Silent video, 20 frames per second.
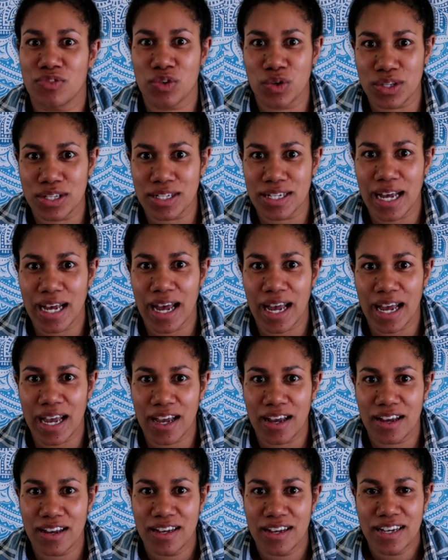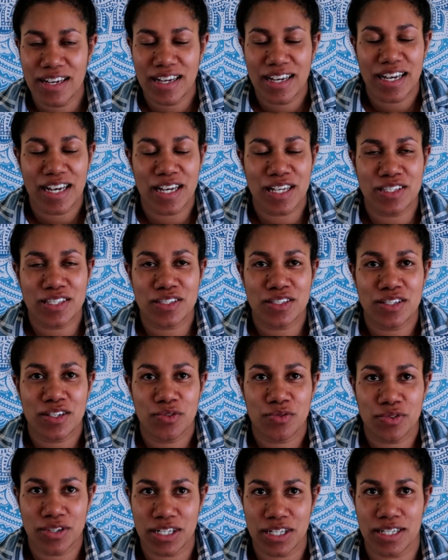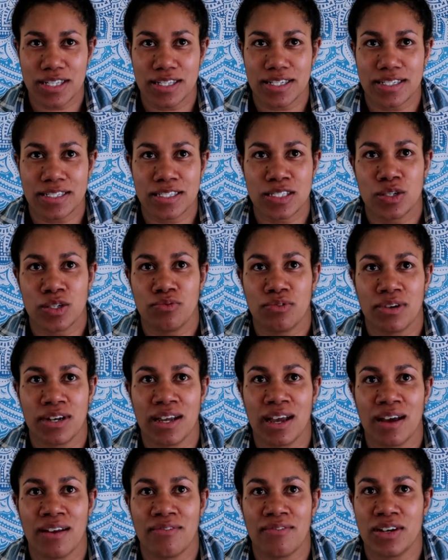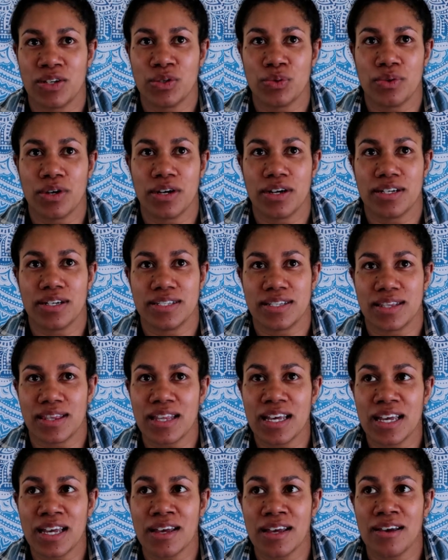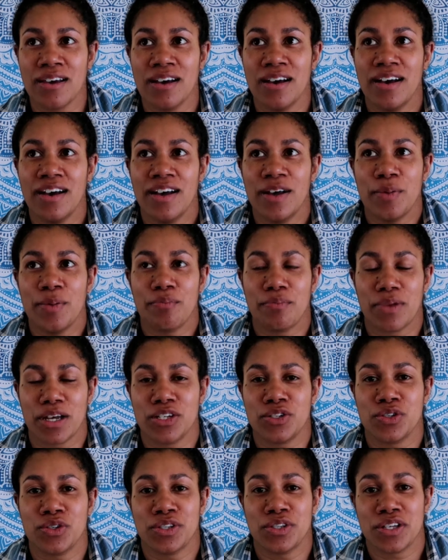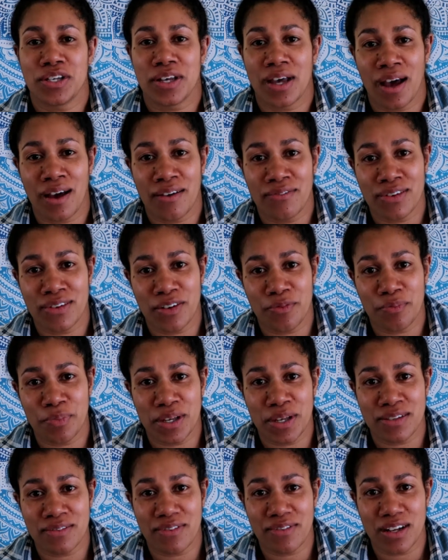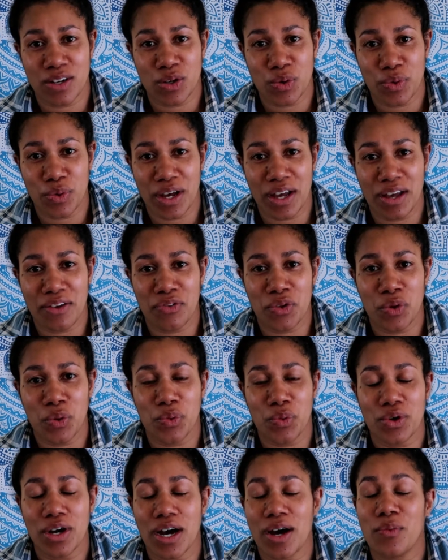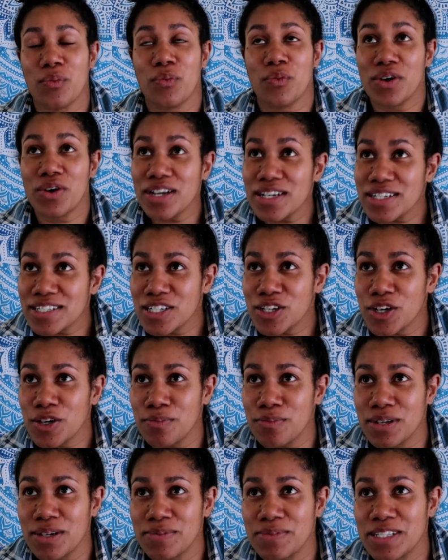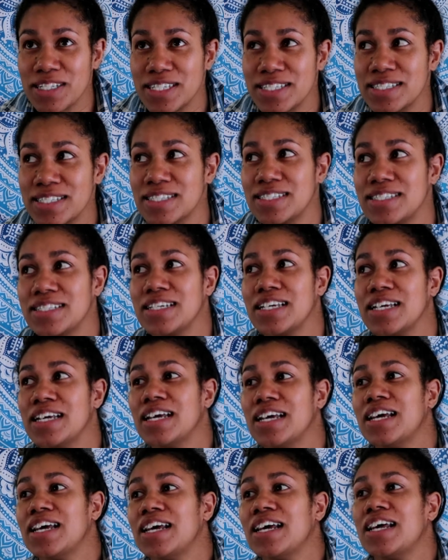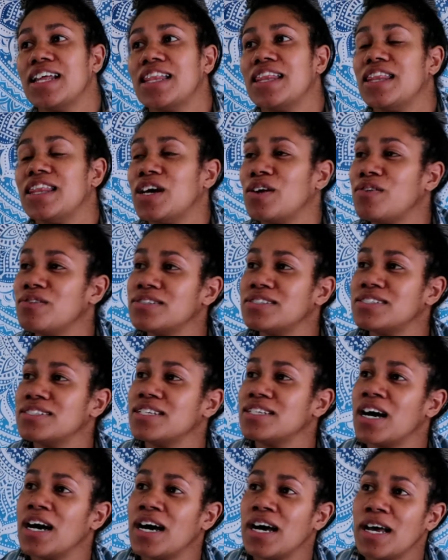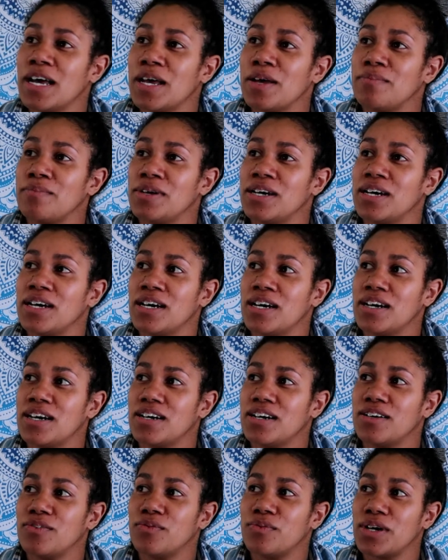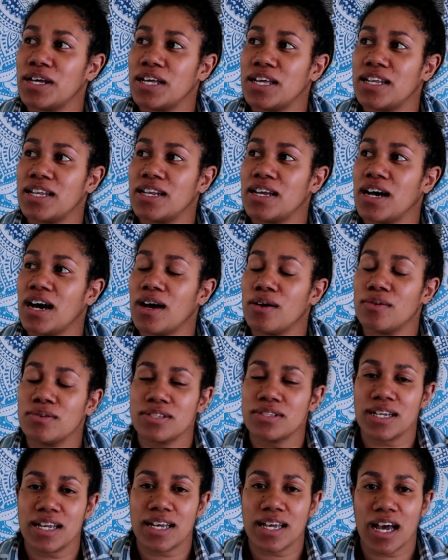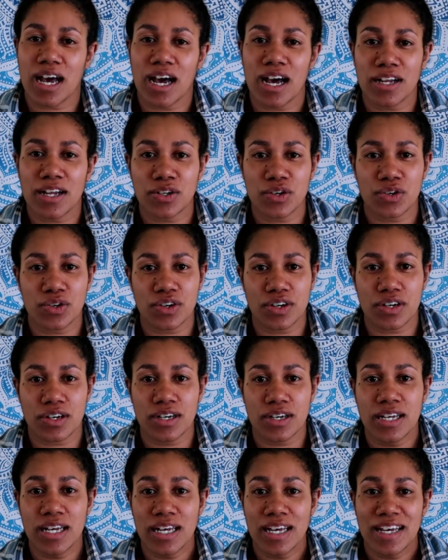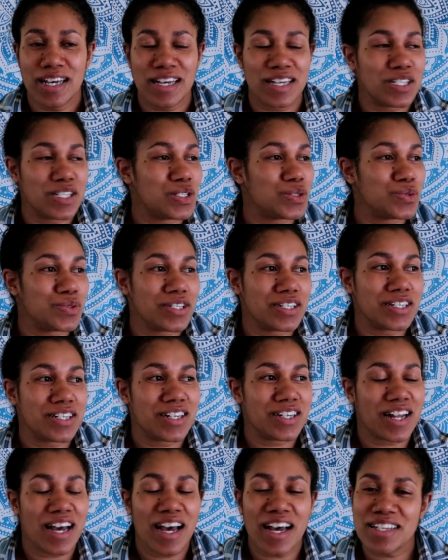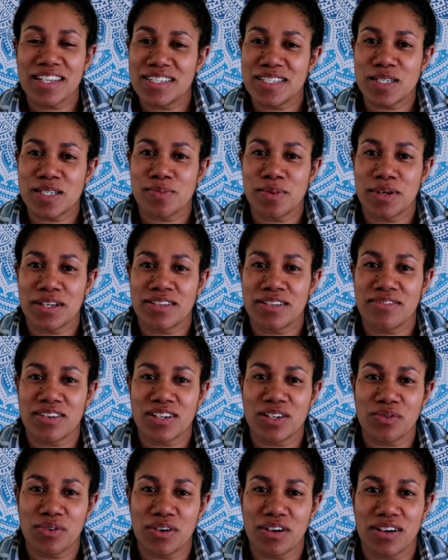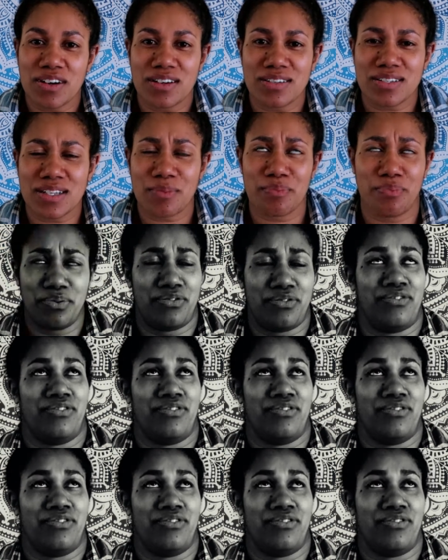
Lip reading: for the day? It's ridiculous. Running out of underwear is a thing. Make sure that you have enough pairs of underwear if you are wanting to go minimalist. There was a time when I was like hardcore into it and I had 6 pairs of underwear and I was like,